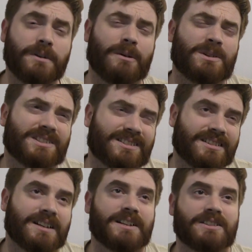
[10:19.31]
Now,
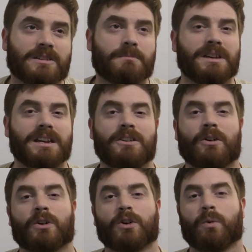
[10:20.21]
it's, to me,
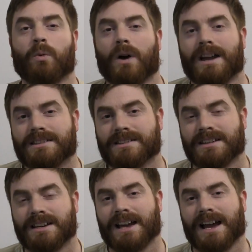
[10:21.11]
not quite